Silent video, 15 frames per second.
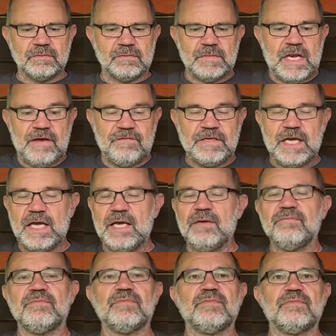lived here,
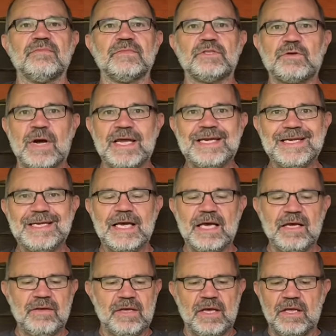traded
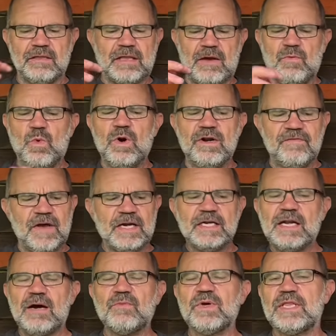here, they would have ended
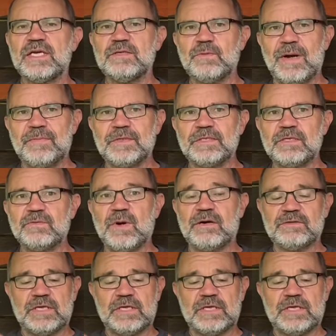up with these weapons as well.